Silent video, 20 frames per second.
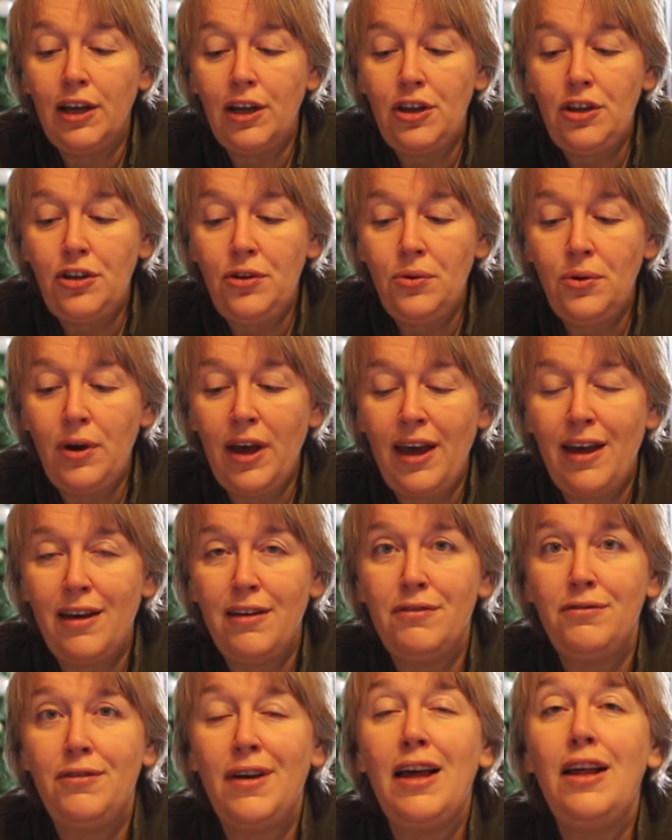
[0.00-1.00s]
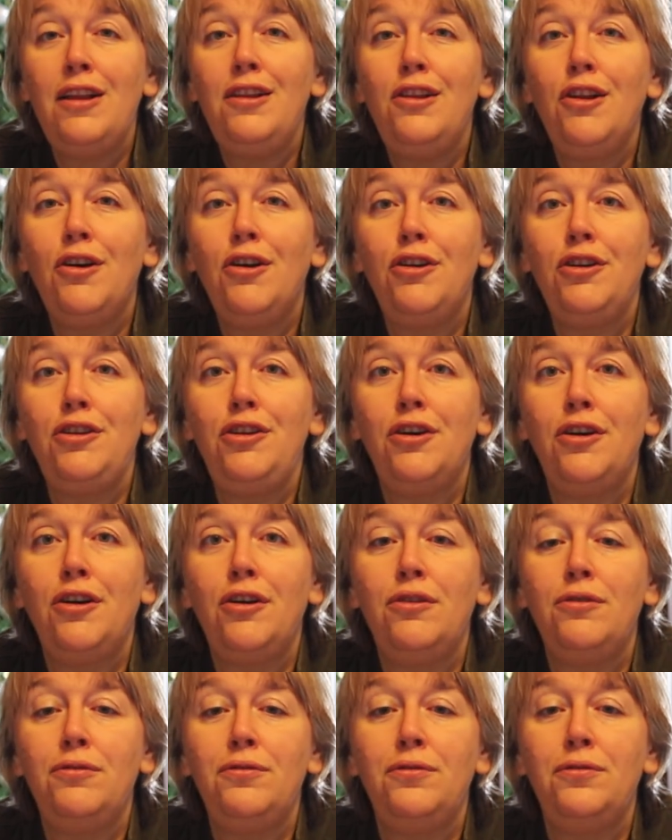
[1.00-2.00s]
You have a lot
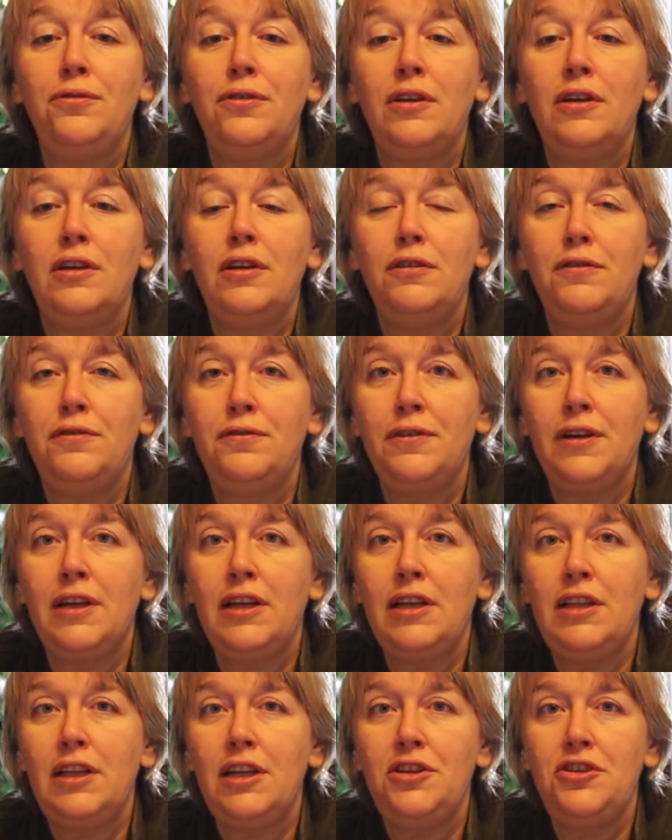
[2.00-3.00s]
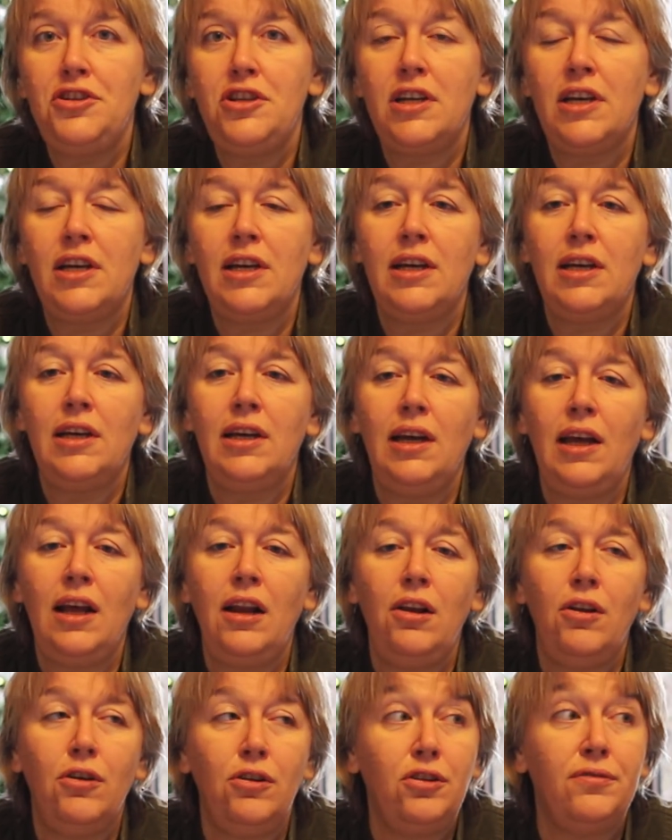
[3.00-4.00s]
of furniture, a
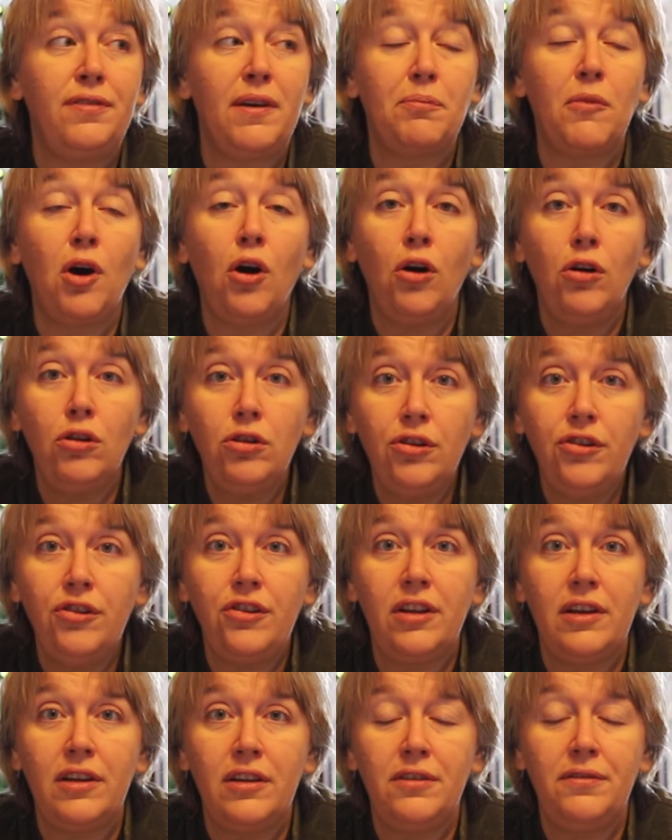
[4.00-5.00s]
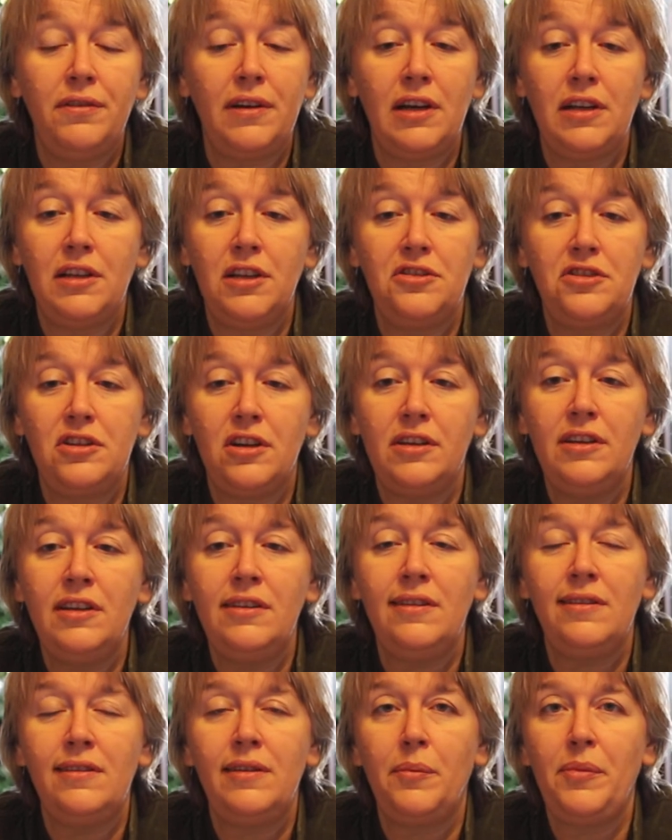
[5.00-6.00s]
lot of upholstered furniture.
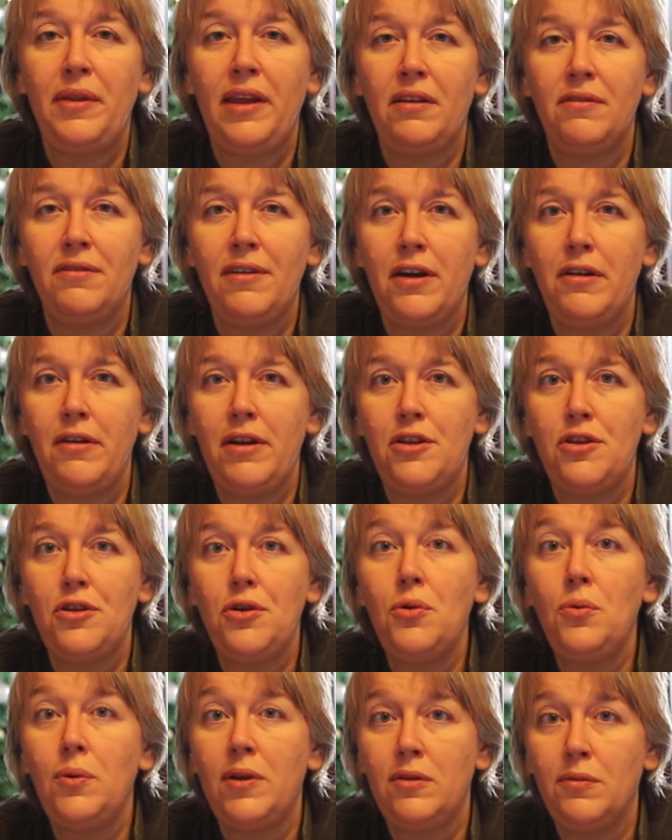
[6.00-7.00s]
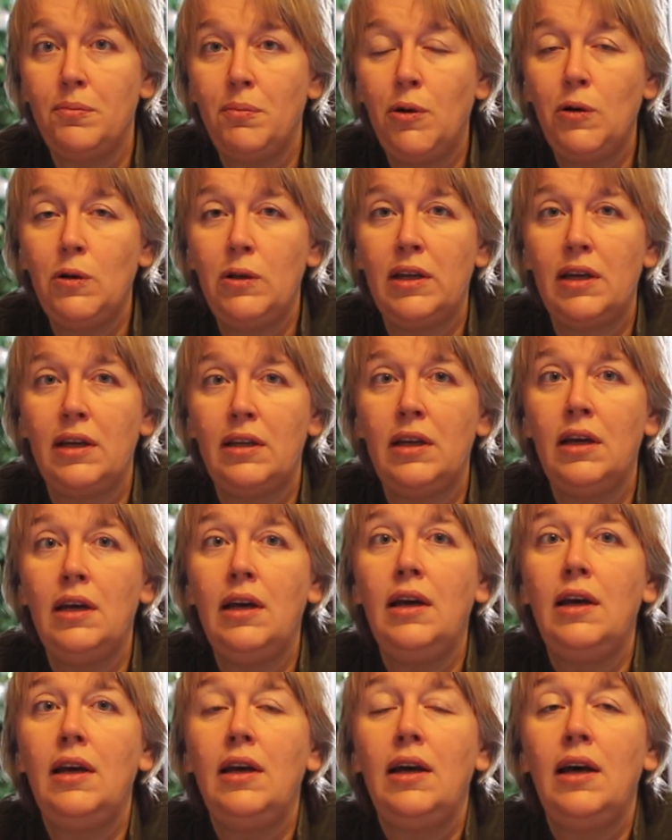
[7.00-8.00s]
This is something very new and modern.
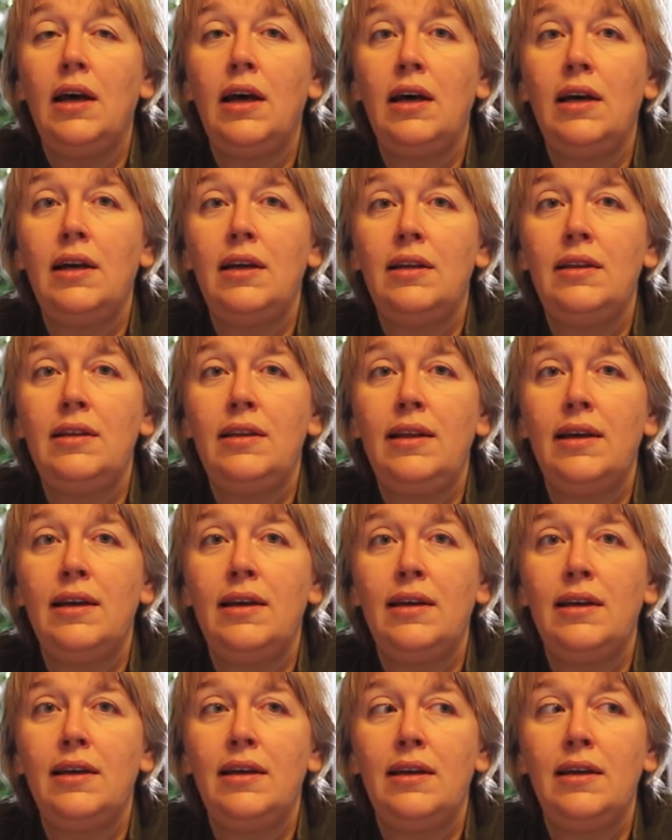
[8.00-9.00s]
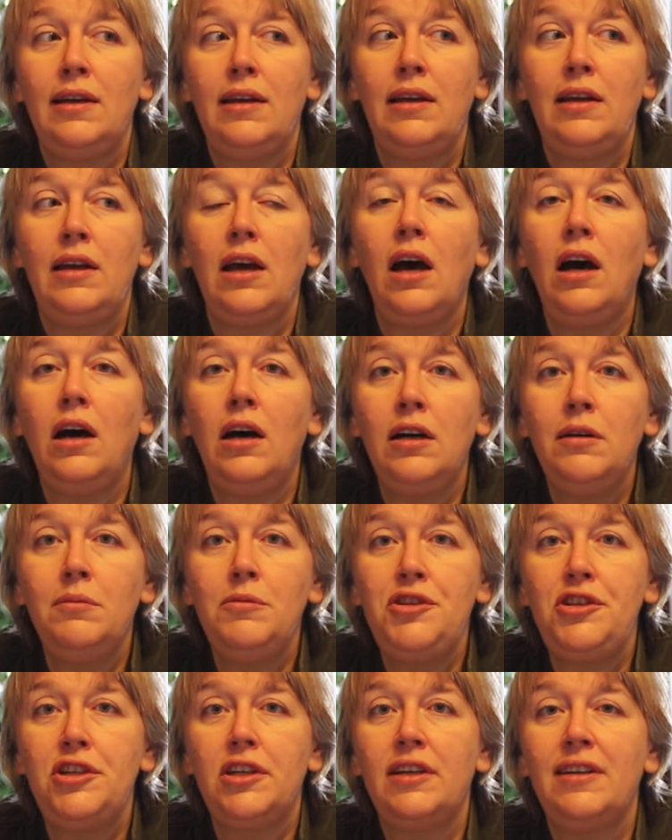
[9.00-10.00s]
The
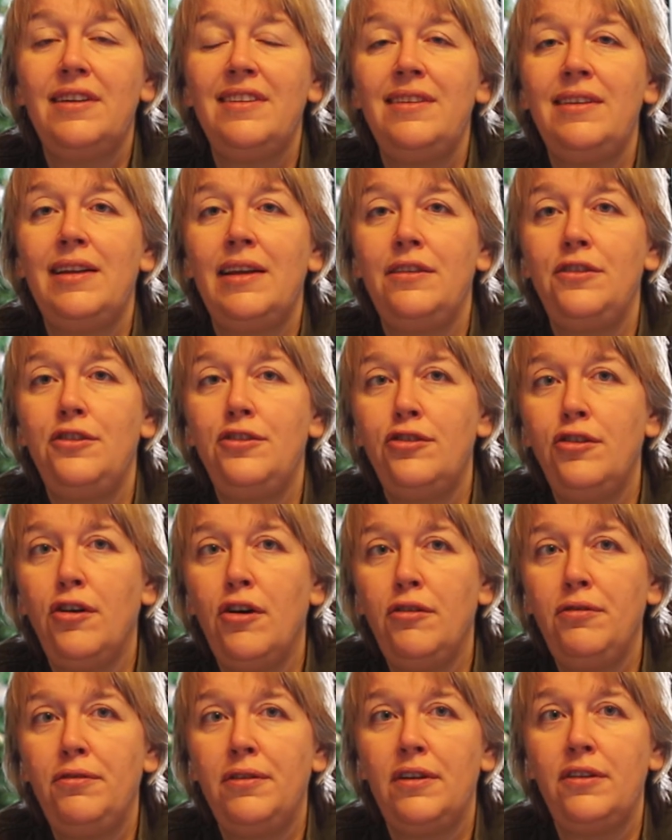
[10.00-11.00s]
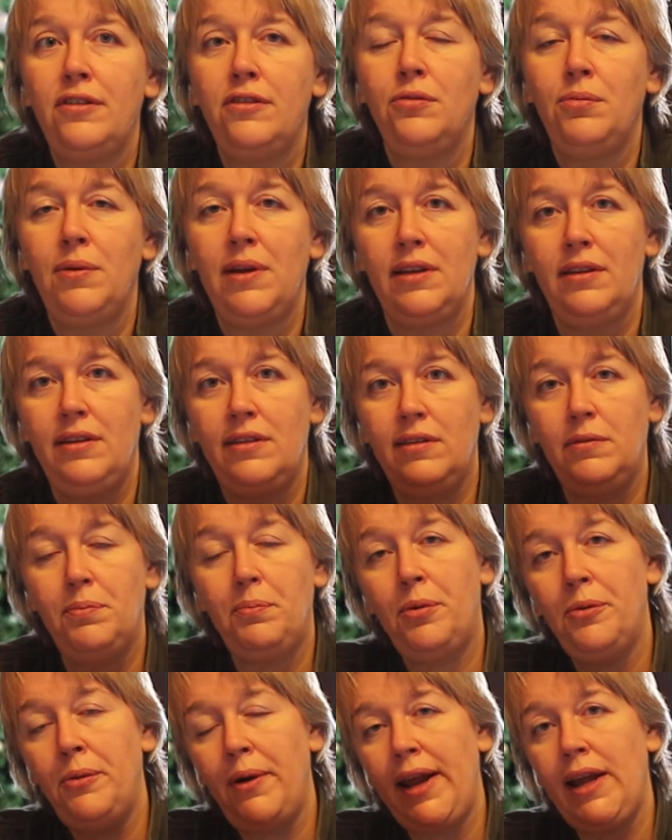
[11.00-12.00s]
armchairs and sofas with
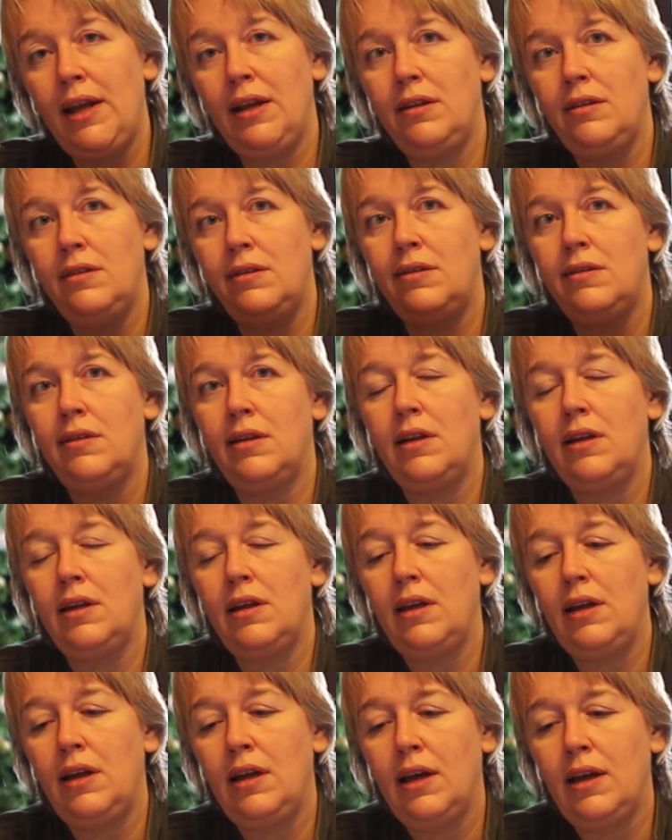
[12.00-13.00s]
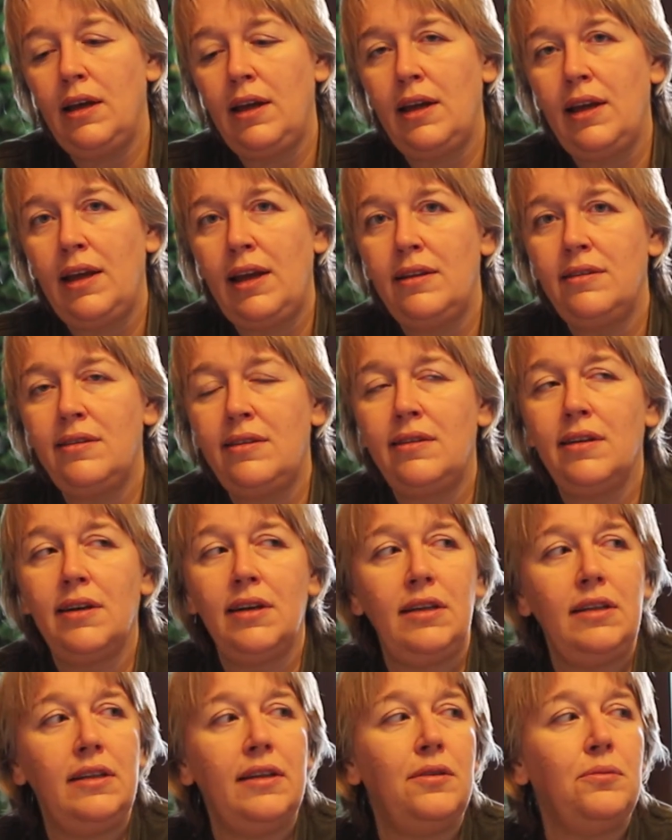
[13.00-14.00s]
springs
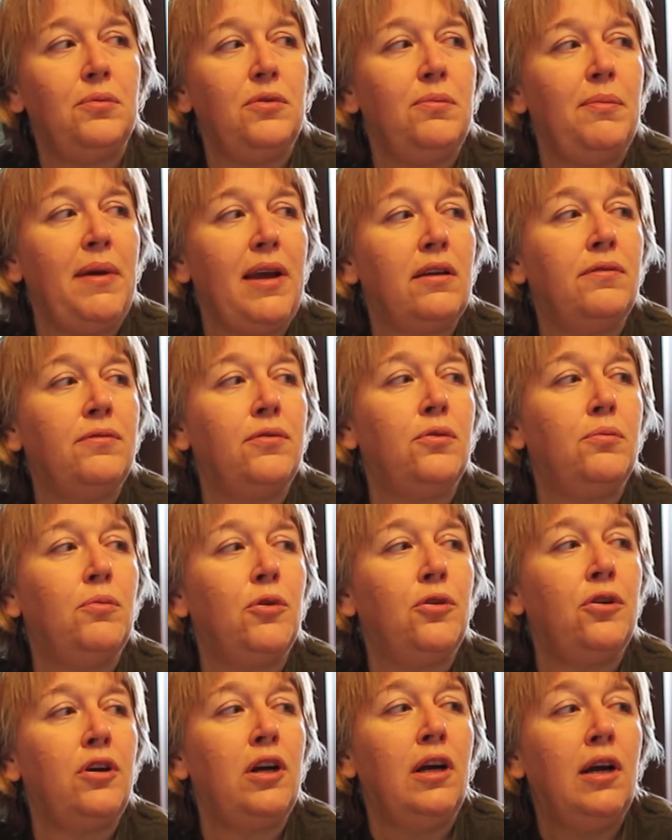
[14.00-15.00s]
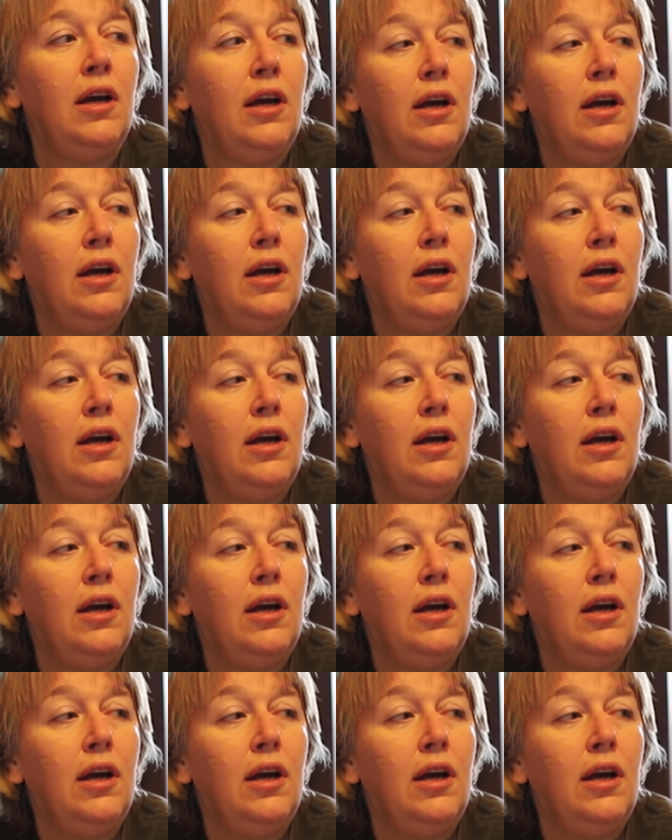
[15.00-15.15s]
inside that would make for more